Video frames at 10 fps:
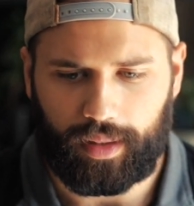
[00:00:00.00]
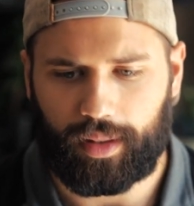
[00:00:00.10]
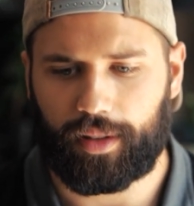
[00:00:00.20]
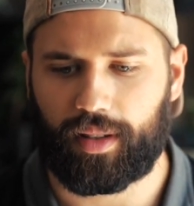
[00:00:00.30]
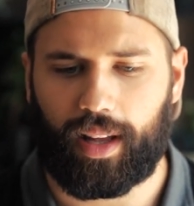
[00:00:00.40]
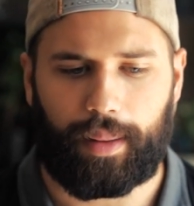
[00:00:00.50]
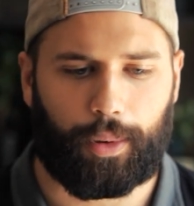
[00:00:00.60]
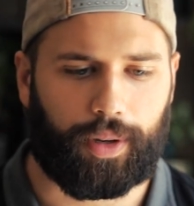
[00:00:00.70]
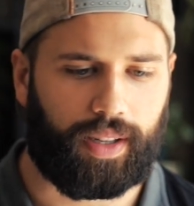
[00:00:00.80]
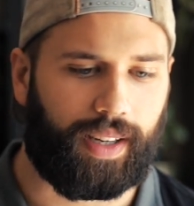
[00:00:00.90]
there's a lot
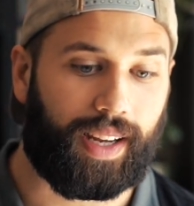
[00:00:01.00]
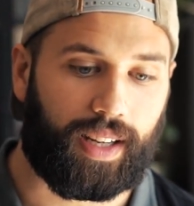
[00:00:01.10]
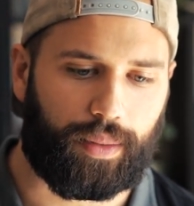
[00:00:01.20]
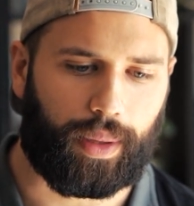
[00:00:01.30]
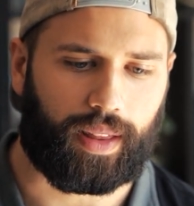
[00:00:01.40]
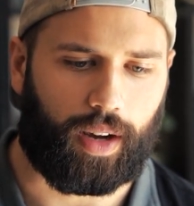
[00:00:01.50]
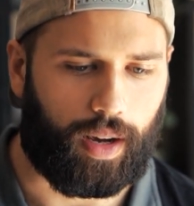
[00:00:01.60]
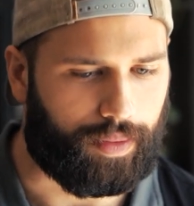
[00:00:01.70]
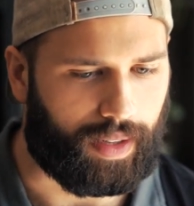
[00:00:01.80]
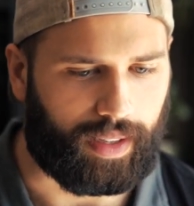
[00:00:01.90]
more you can get in with
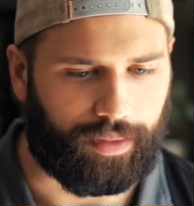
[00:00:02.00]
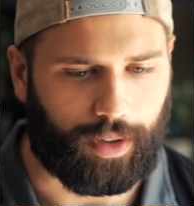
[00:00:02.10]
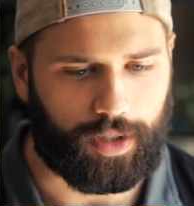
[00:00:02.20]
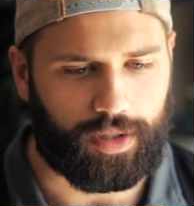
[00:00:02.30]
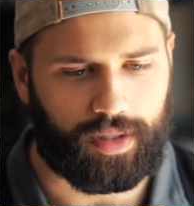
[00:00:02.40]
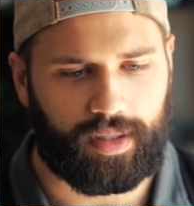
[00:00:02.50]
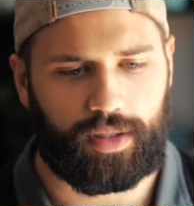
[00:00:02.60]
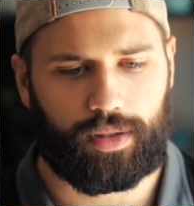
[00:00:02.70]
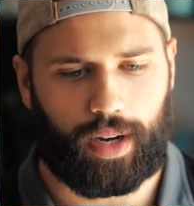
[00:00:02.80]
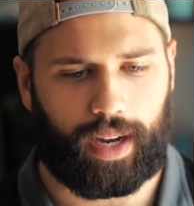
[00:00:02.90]
offline conversions
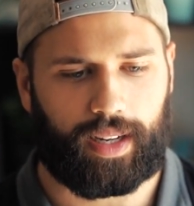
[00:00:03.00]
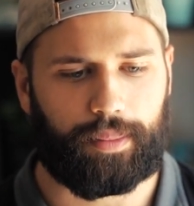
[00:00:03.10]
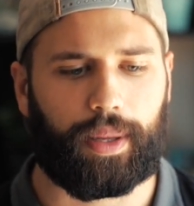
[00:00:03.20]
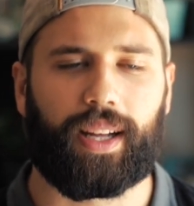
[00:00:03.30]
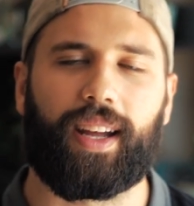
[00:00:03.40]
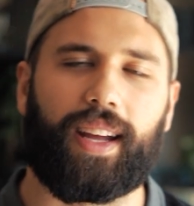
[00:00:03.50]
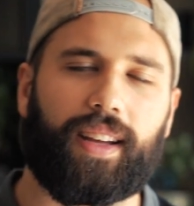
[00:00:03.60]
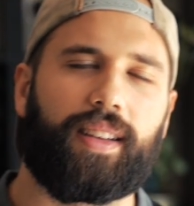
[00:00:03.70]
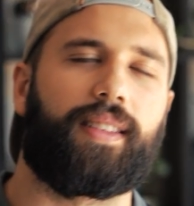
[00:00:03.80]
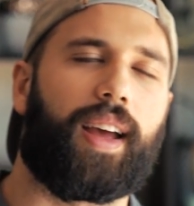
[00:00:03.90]
tracking, but it
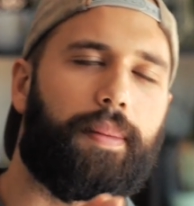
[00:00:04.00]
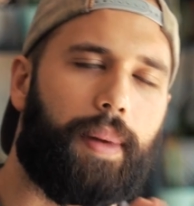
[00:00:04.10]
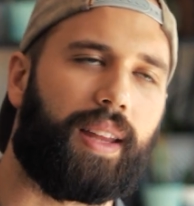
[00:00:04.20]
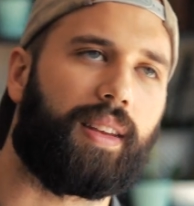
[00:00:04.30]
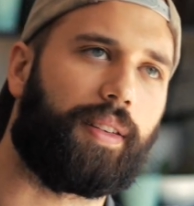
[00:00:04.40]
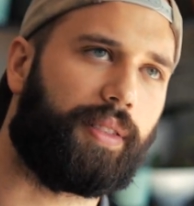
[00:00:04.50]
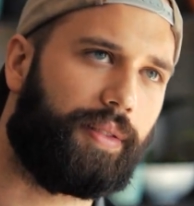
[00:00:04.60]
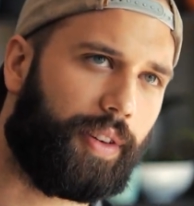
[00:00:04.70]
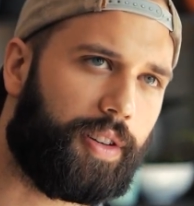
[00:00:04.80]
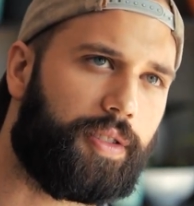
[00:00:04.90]
is a method of
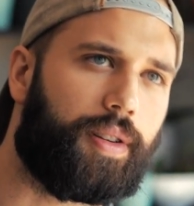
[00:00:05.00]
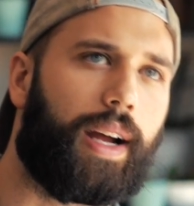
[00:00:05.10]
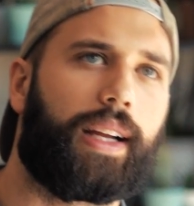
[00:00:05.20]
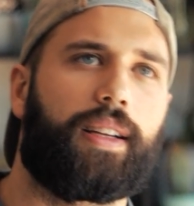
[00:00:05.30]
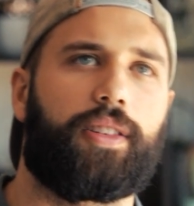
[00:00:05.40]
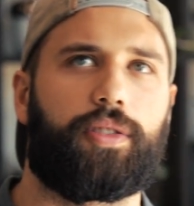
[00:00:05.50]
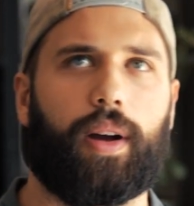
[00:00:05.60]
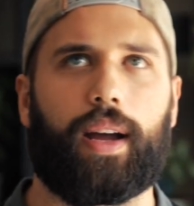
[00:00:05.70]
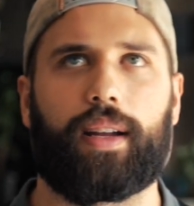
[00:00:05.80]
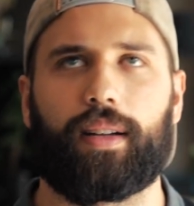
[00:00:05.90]
conversion tracking to
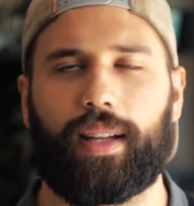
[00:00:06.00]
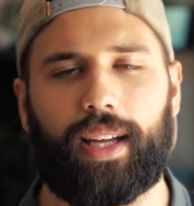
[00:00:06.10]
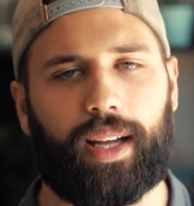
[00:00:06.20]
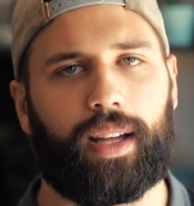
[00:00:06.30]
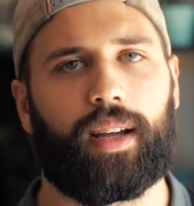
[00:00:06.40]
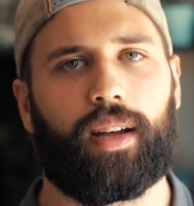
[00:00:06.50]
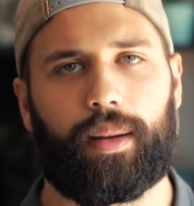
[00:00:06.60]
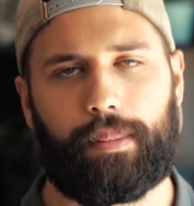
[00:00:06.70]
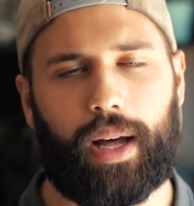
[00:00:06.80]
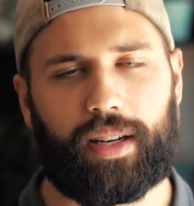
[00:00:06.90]
try and link
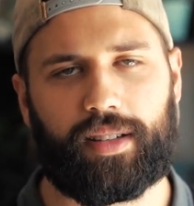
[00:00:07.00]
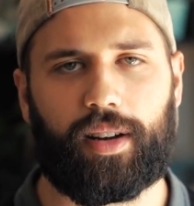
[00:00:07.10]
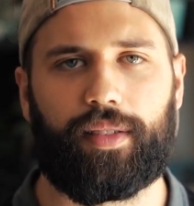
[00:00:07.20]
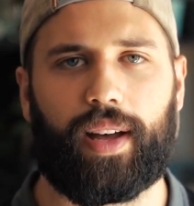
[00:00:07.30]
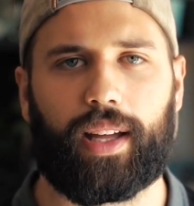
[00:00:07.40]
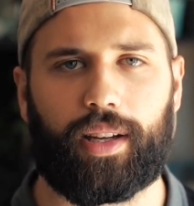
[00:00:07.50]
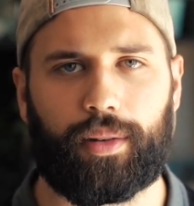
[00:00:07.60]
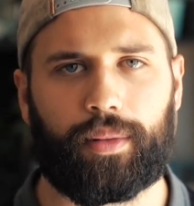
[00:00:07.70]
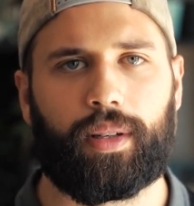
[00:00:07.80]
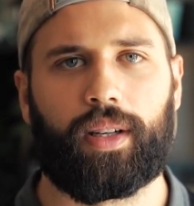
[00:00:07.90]
monetary value
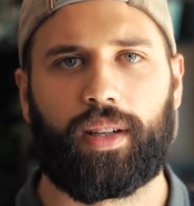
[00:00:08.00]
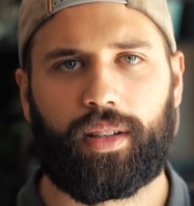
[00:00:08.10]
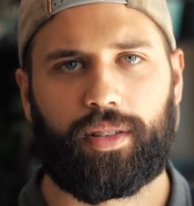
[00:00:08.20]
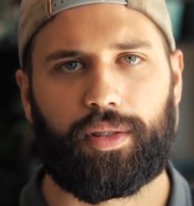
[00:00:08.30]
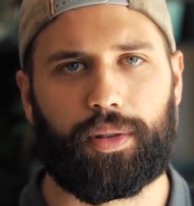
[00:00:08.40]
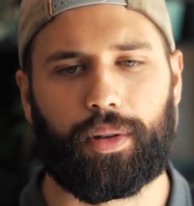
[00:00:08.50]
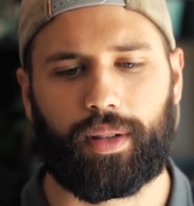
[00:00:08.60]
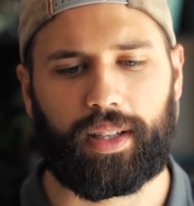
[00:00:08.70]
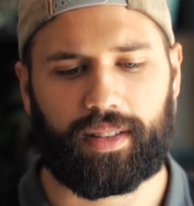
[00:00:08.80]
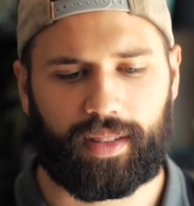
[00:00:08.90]
to your
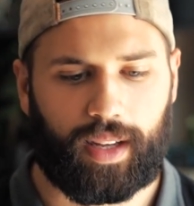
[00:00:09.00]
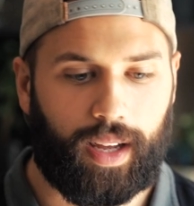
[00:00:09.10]
leads.